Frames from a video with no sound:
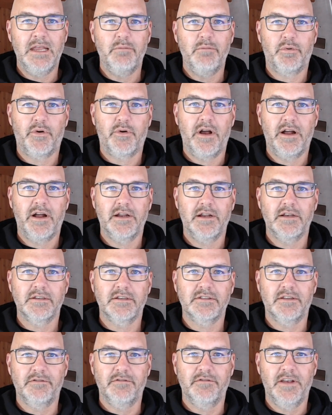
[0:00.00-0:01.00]

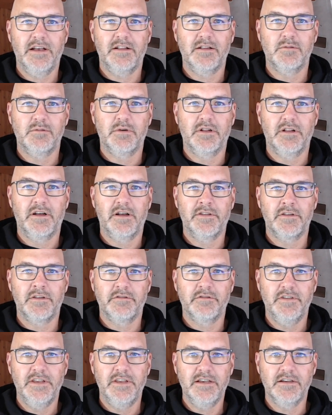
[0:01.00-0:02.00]
products available on
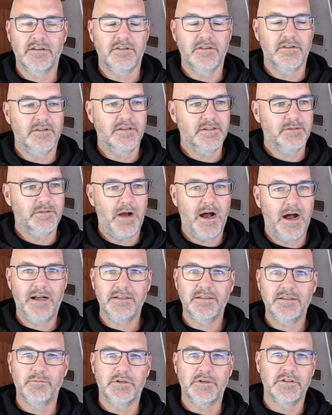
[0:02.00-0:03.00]
their vehicle as
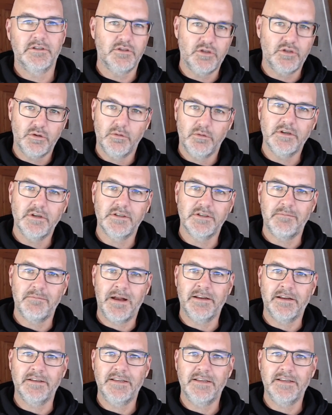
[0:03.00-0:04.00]
possible in the shortest
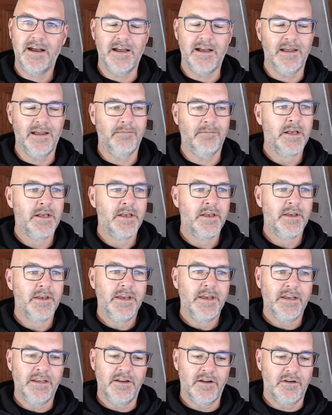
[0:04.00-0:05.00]
amount of time.
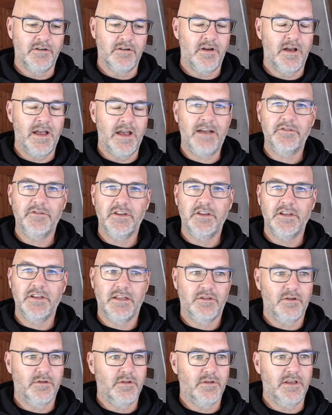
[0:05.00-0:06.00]
After you
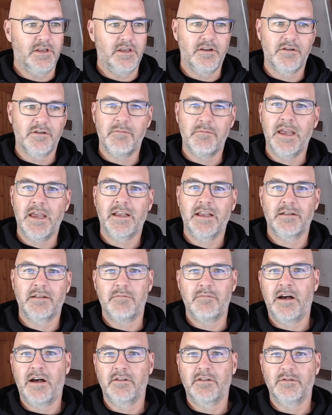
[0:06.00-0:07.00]
get through the year, make, and
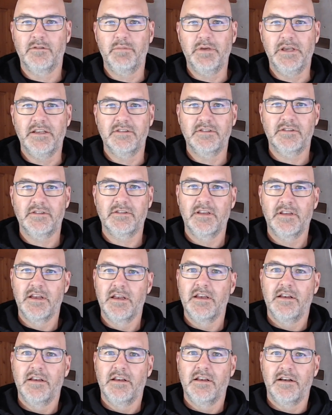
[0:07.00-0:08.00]
model piece
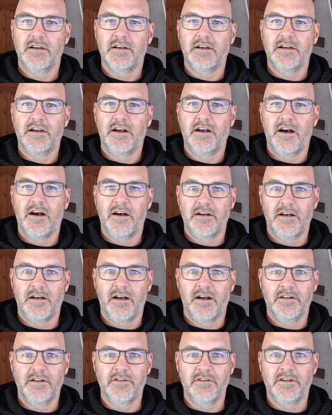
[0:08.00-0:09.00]

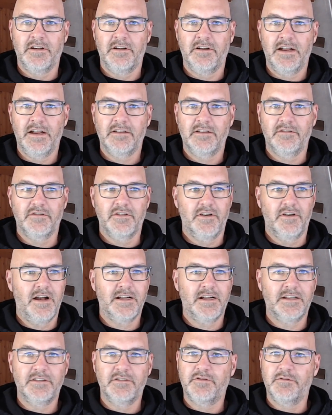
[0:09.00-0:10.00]
on your Interactive
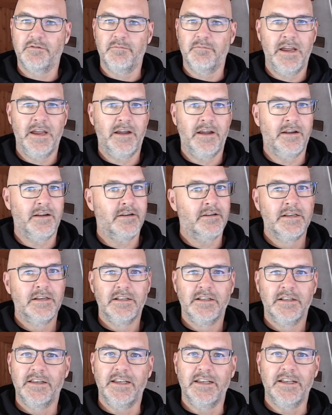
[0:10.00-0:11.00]
Garage, from there,
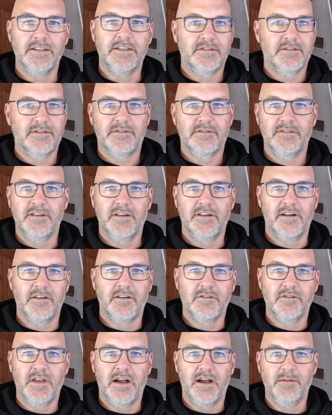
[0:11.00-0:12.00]
it's, the
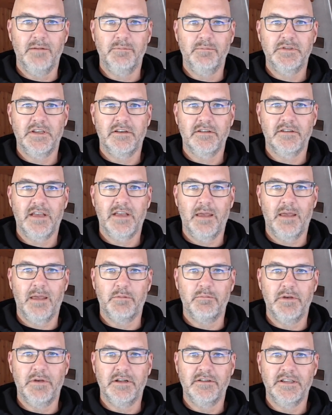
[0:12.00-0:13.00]
upsell
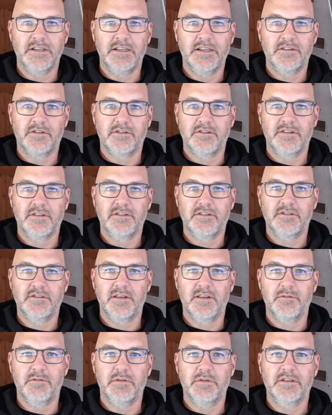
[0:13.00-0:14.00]
capabilities, or
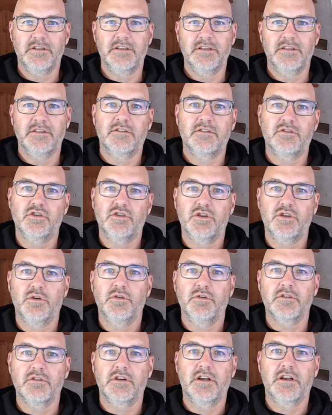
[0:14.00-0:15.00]
the abilities to show
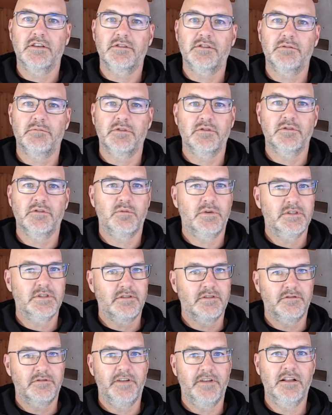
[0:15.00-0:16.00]
your customers what's
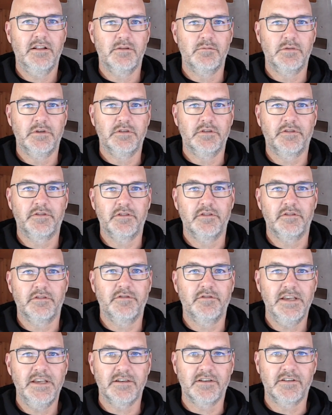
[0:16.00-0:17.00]
available for their
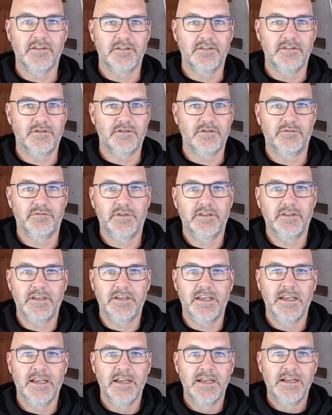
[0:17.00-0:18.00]
vehicle, is
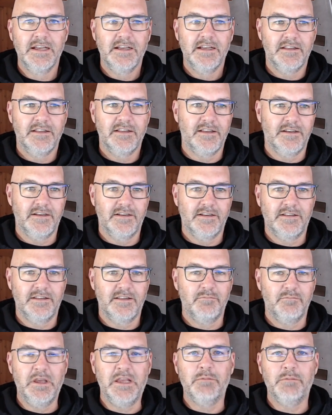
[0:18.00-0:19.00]
really the
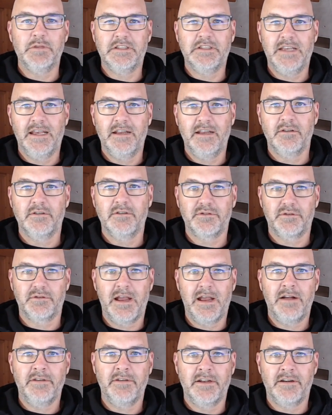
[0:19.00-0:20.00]
meat and potatoes
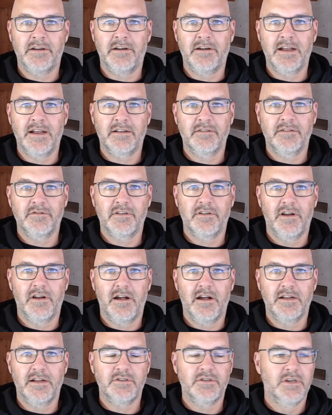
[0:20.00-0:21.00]
around Interactive
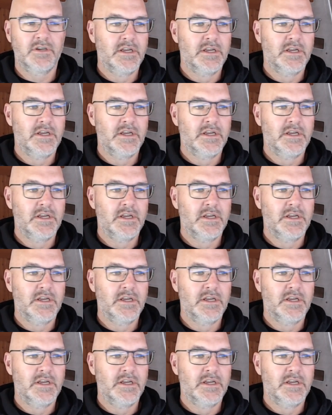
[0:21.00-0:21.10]
Garage.